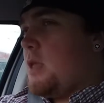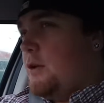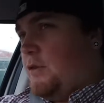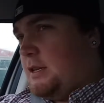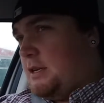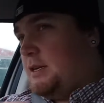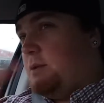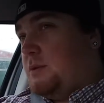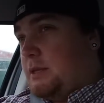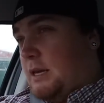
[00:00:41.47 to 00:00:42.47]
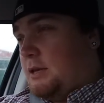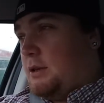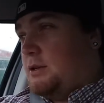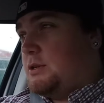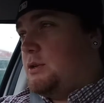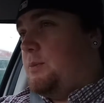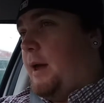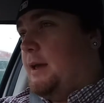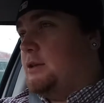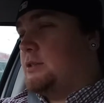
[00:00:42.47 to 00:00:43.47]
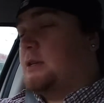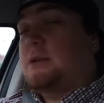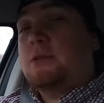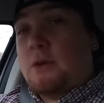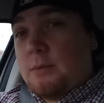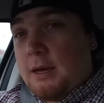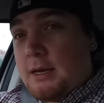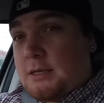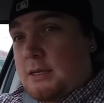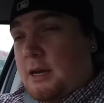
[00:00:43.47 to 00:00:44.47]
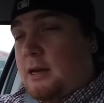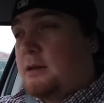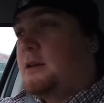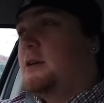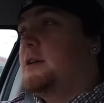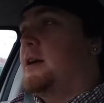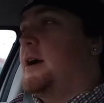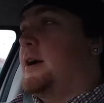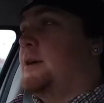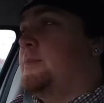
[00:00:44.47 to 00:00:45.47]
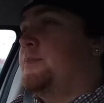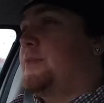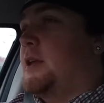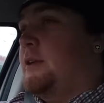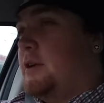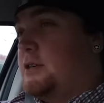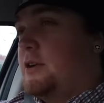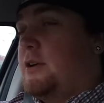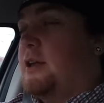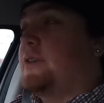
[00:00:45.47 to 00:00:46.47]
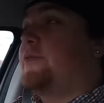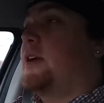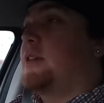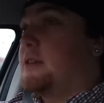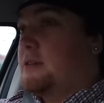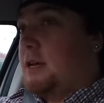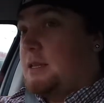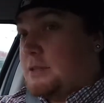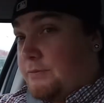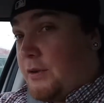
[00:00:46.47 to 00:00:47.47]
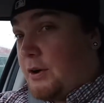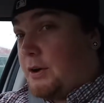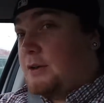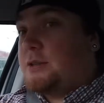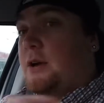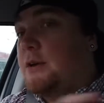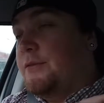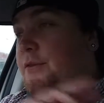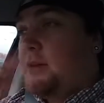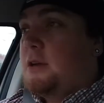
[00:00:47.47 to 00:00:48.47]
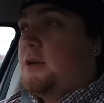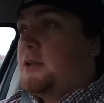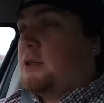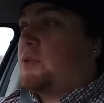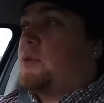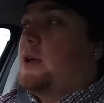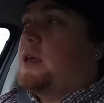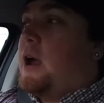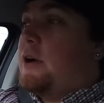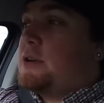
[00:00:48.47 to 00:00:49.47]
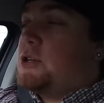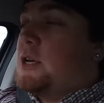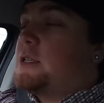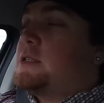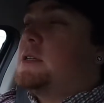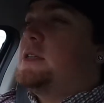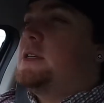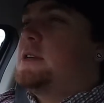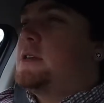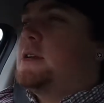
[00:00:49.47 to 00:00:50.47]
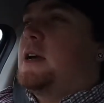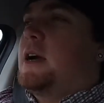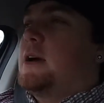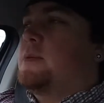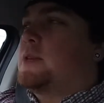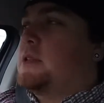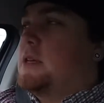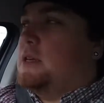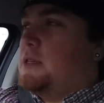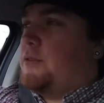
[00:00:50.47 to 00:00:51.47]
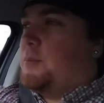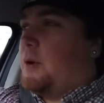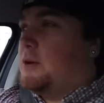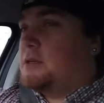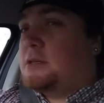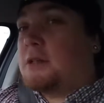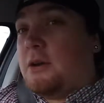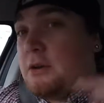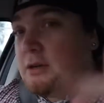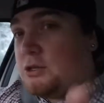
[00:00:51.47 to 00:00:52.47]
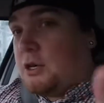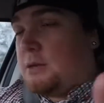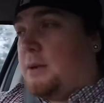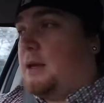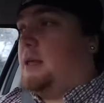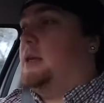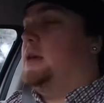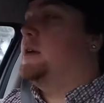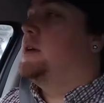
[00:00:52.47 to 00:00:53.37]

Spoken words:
first thing I did was ink those two pages that I was talking about yesterday. And I've actually gone ahead and finally taken some photos of the three character sheets that I did with the different poses, so you can check them out here.